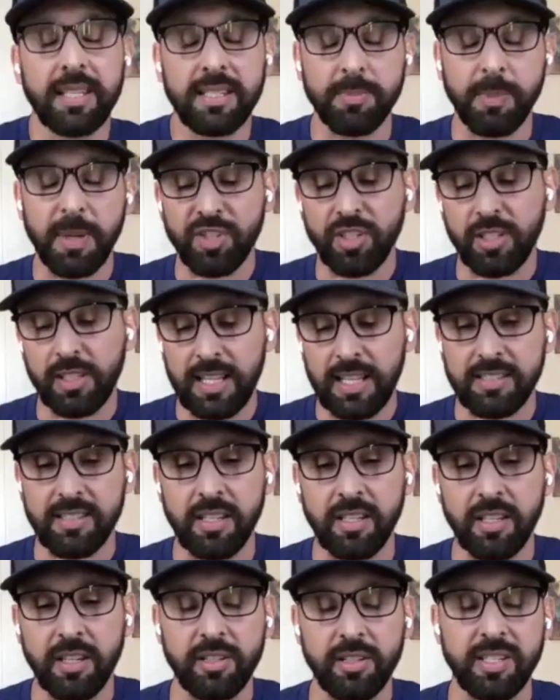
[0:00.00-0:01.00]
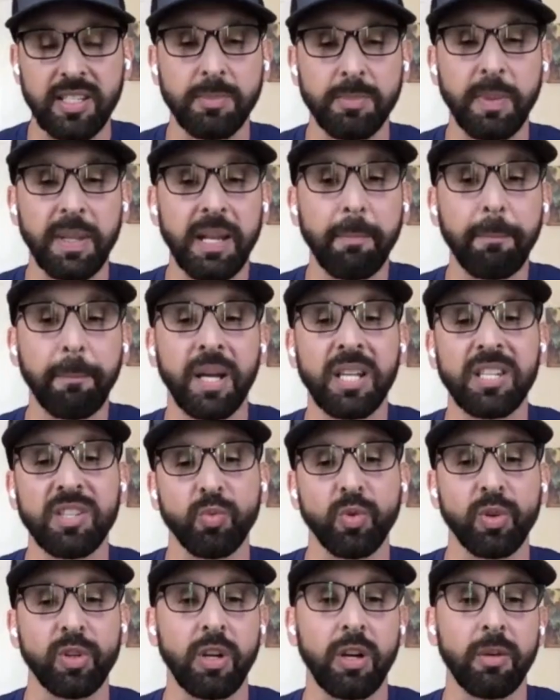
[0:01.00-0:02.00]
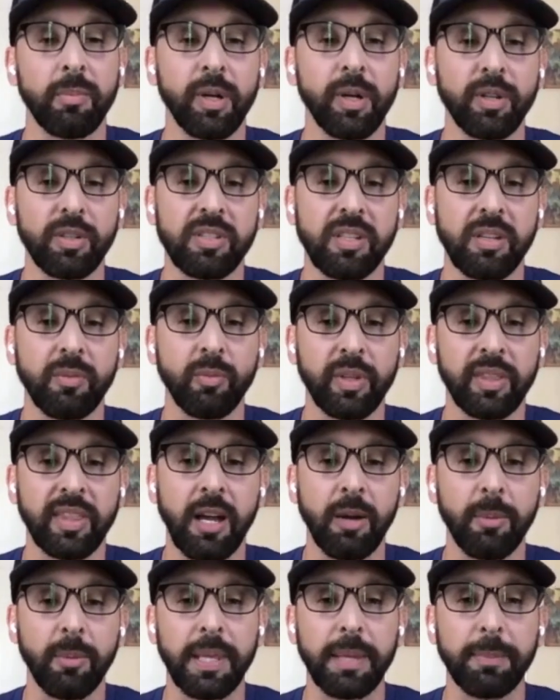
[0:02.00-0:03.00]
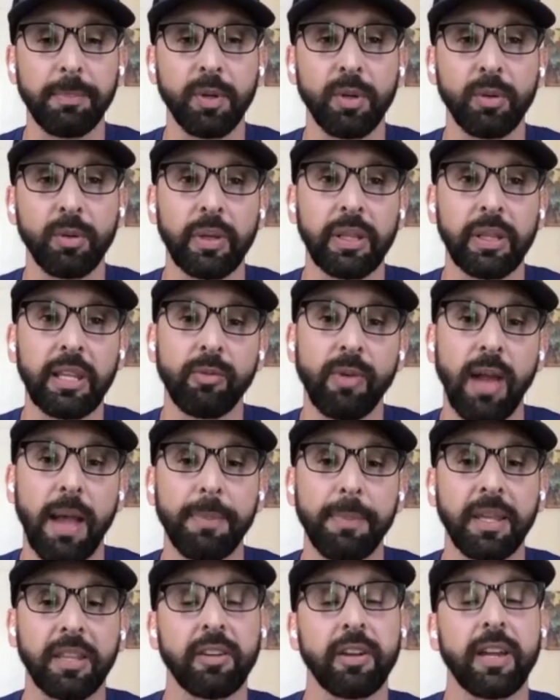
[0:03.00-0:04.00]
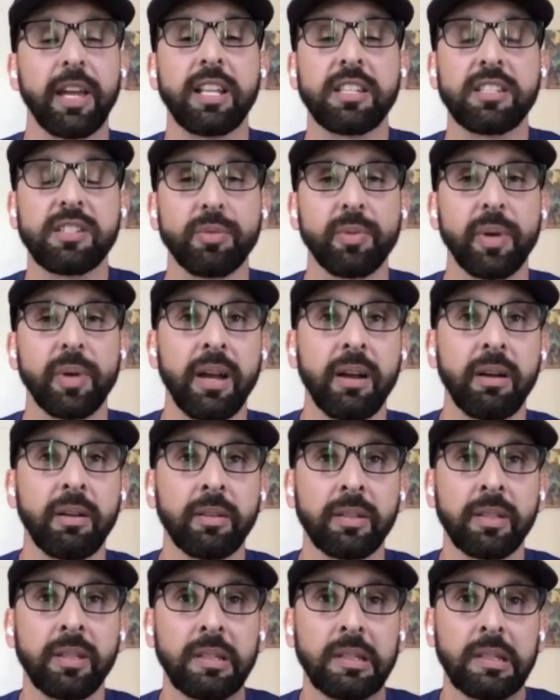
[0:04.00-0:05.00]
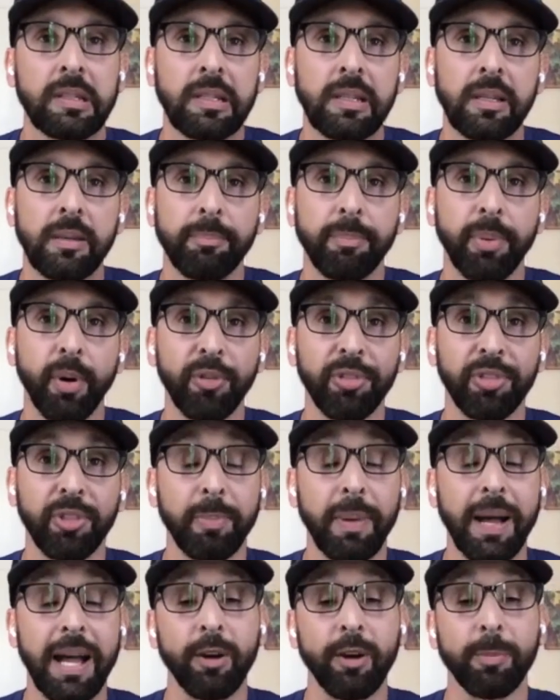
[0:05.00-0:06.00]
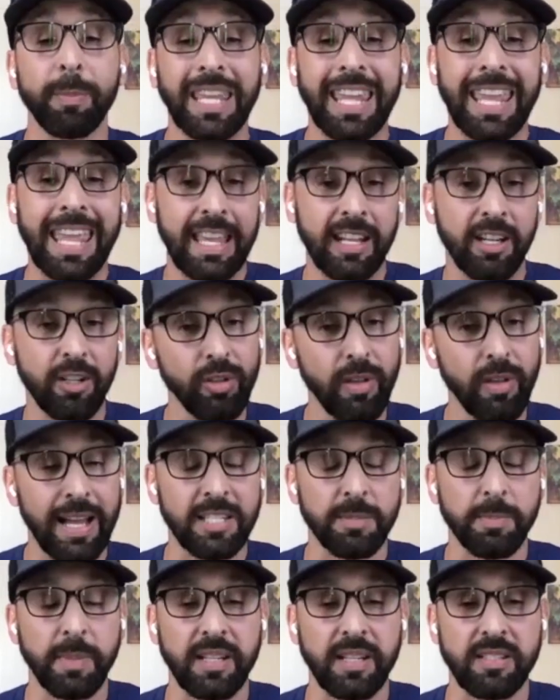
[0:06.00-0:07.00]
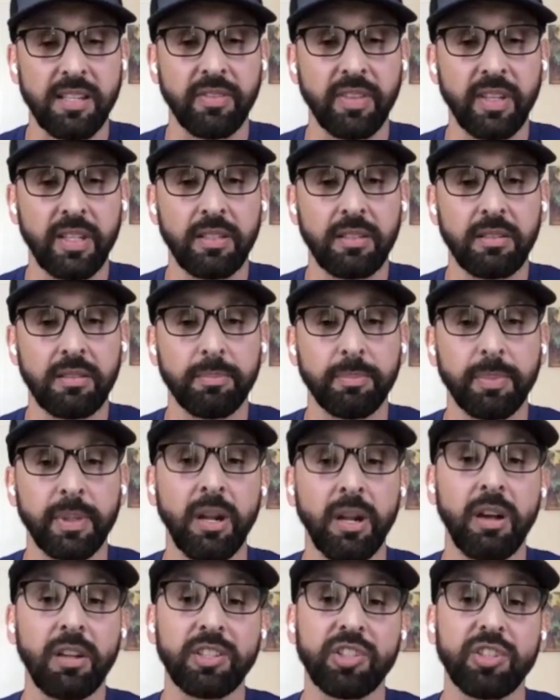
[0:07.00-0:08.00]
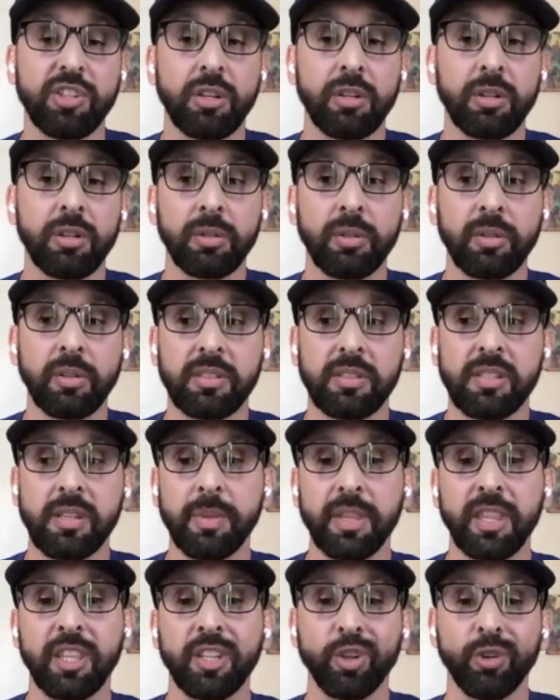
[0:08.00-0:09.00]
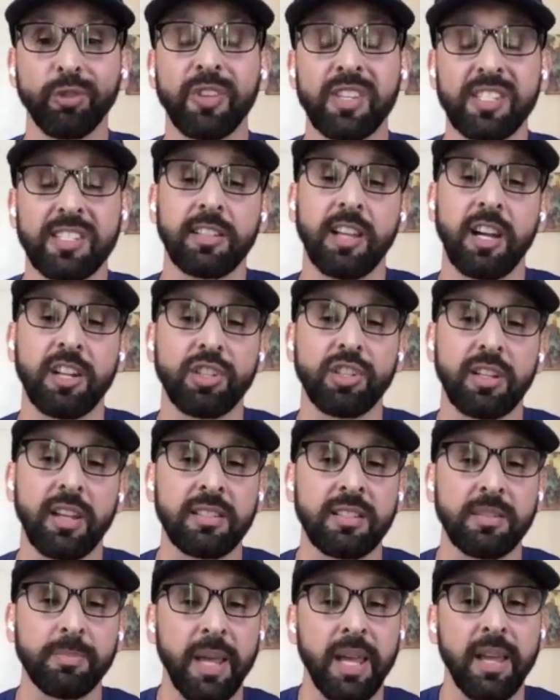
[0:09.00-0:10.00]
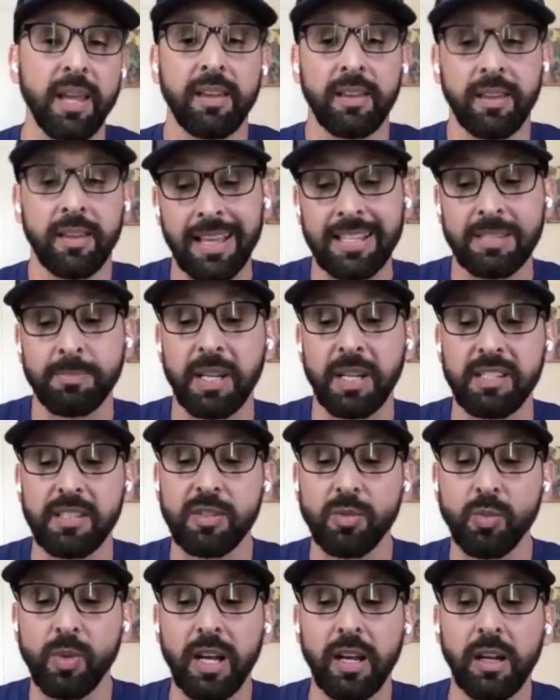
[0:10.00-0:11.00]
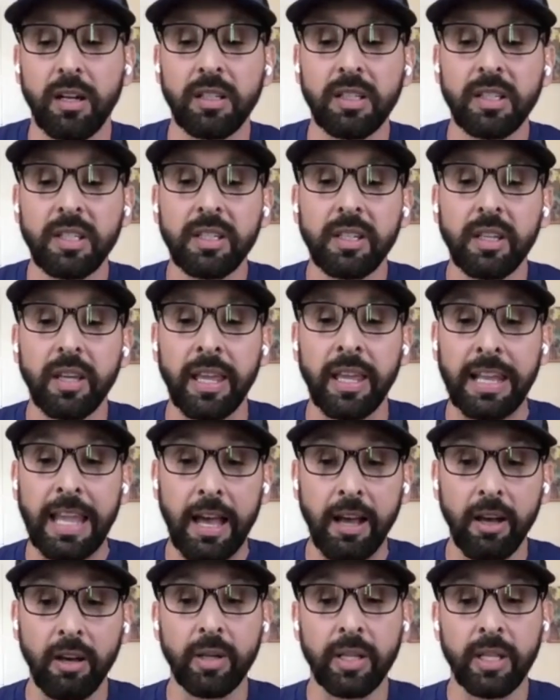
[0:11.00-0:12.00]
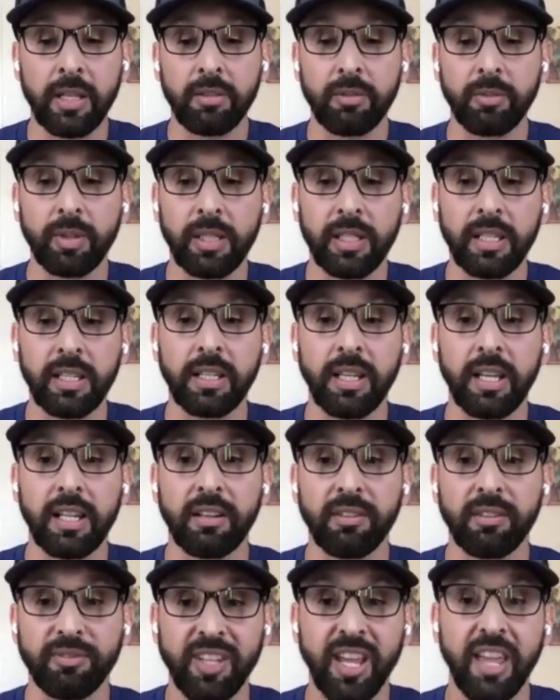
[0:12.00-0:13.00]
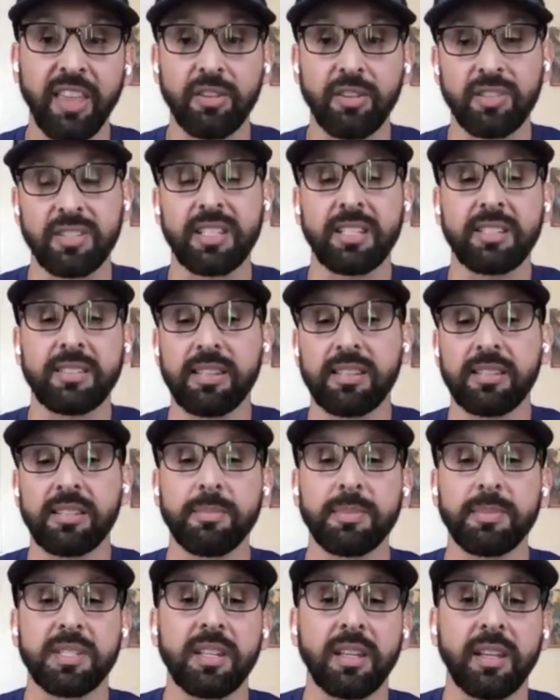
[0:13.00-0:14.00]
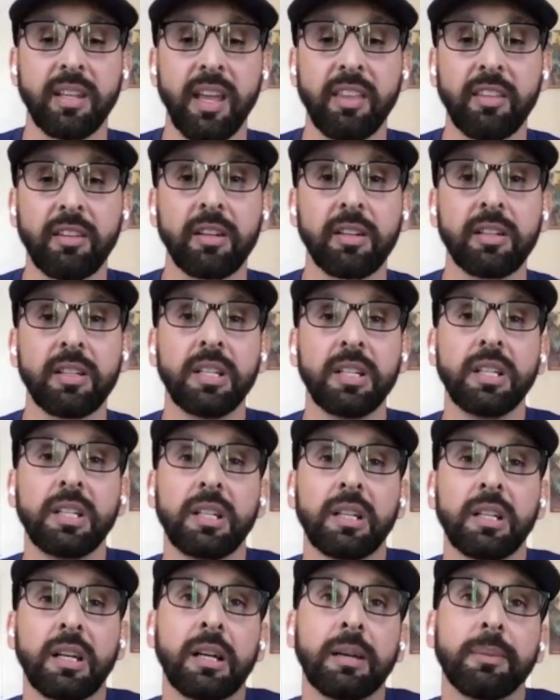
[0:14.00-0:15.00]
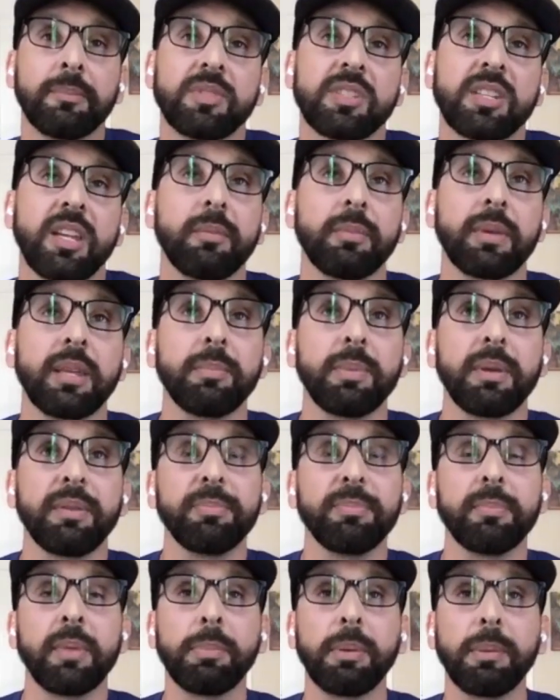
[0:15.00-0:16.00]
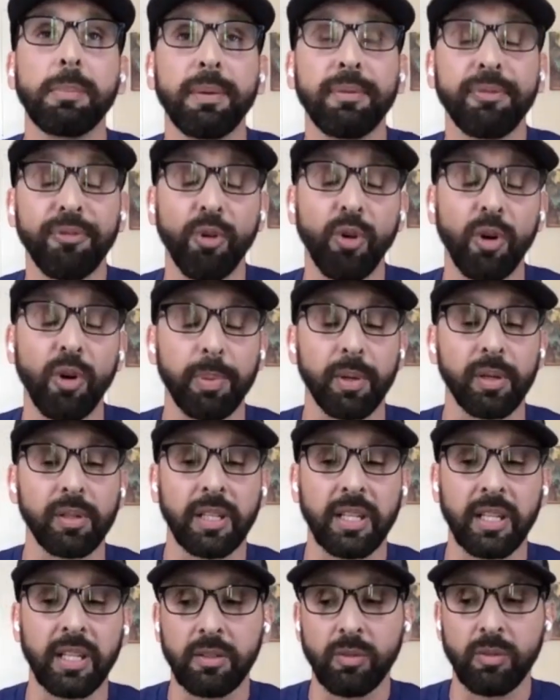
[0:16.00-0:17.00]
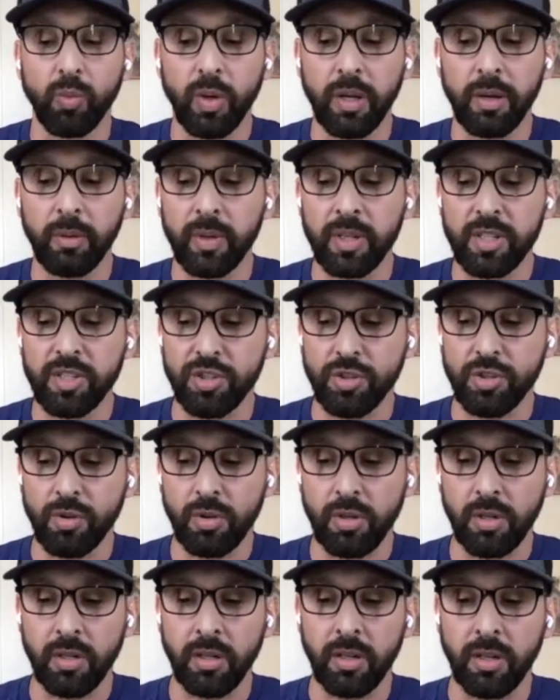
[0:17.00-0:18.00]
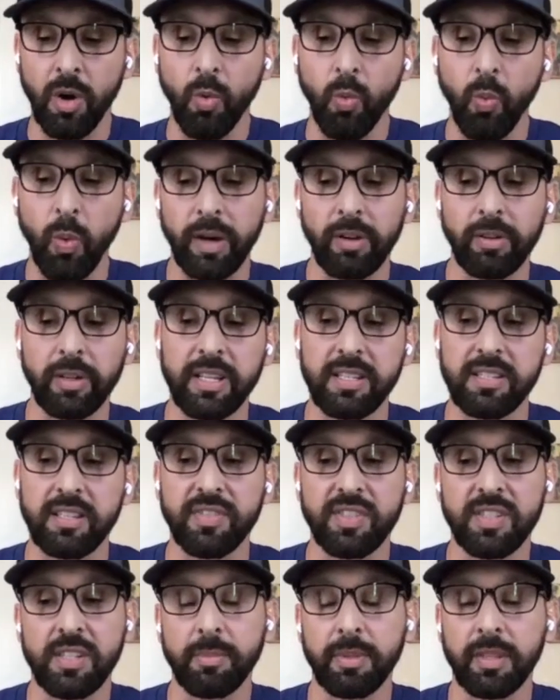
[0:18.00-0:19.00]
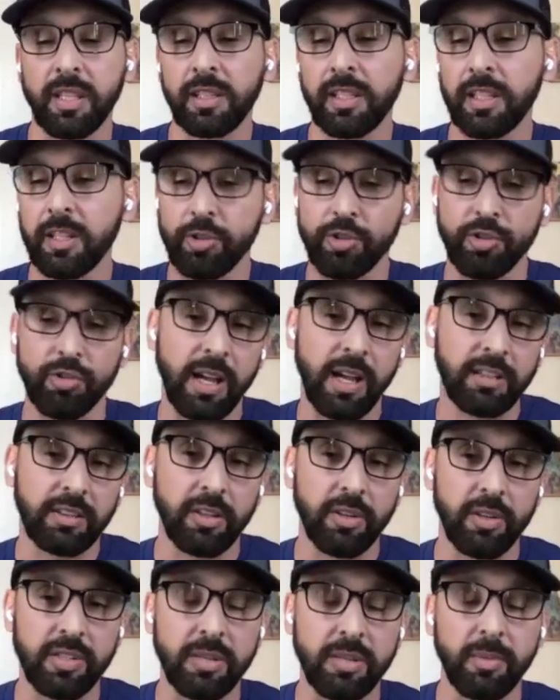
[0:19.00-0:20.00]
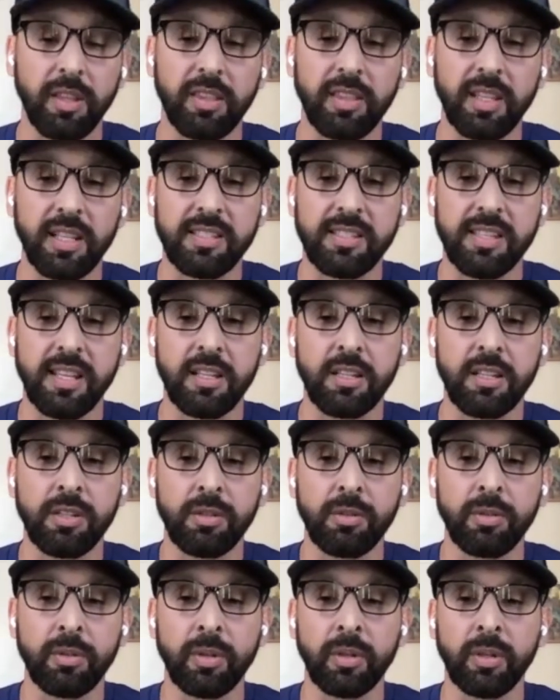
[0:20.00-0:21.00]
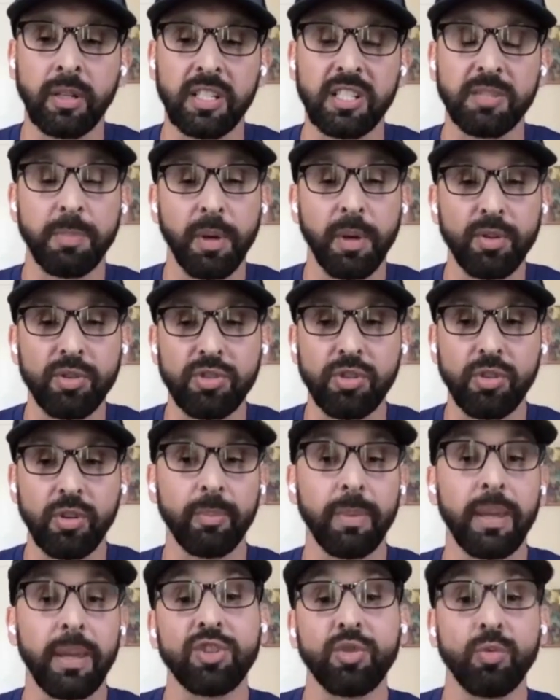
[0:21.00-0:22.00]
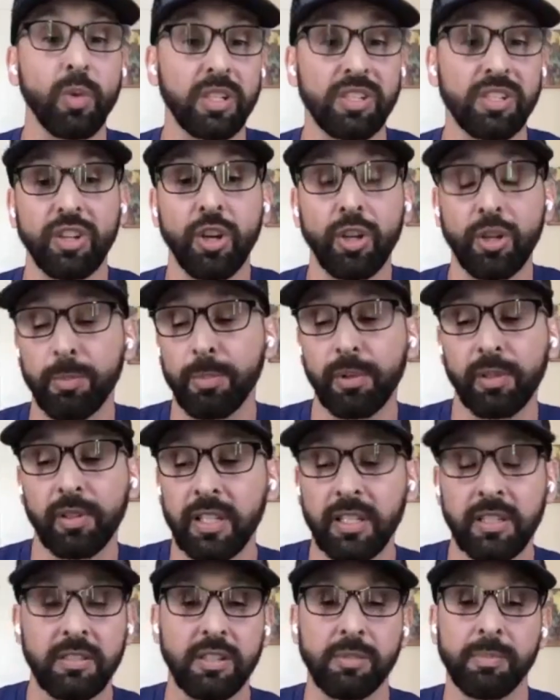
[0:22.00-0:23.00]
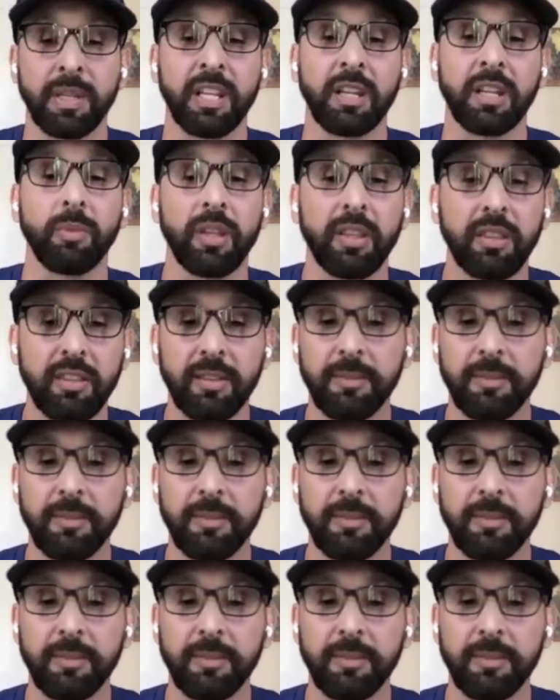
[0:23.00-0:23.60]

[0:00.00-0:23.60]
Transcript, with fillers: especially in the last 10 years it's been a buzzword almost and without people really wrapping their heads around both the biomechanical aspects of it but also some of the neurophysiologic aspect, aspects as well and how it really kind of tethers these systems together. Um, tell me, be, maybe before Berlin, what was your awareness of some of the literature out there, or some of the things that you were exposed to, and made you want to go to Berlin to begin with?